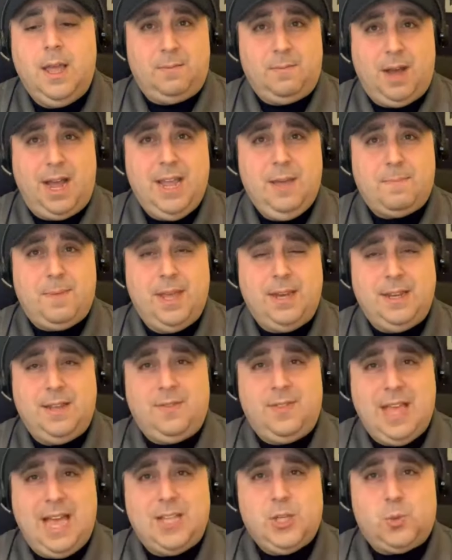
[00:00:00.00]
And in my
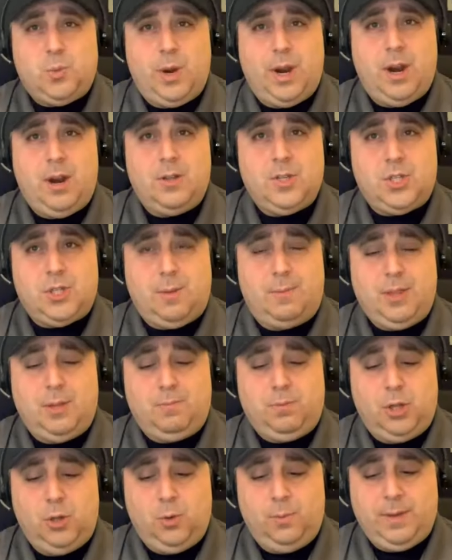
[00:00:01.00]
opinion, that's where
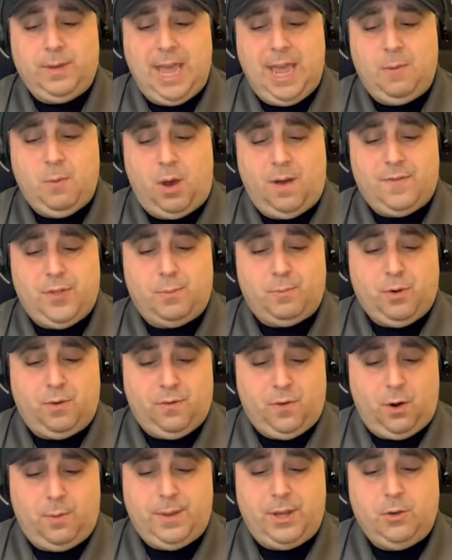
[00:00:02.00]
some of the bloom came off the
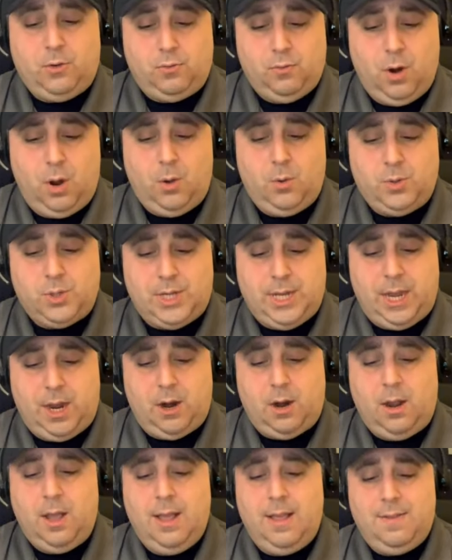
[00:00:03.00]
proverbial rose
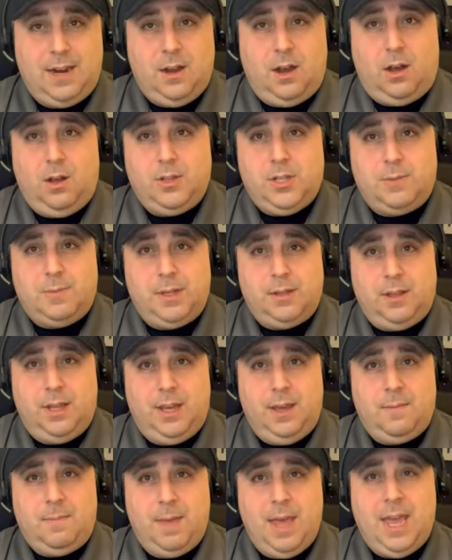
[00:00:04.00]
here. Ultimately,
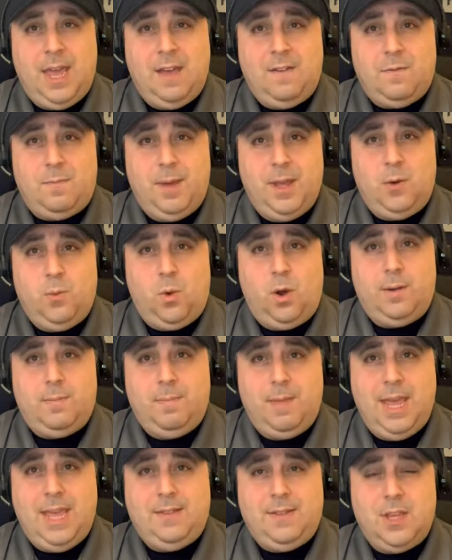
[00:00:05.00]
it may have been what
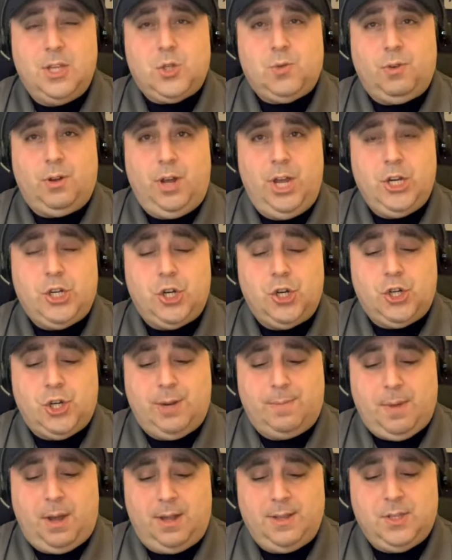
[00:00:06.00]
made this relationship
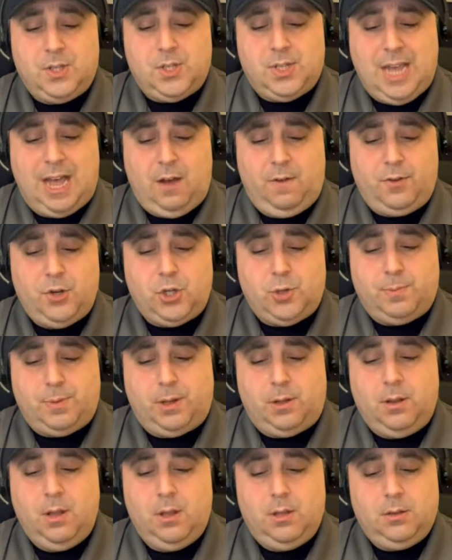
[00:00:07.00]
unsalvageable.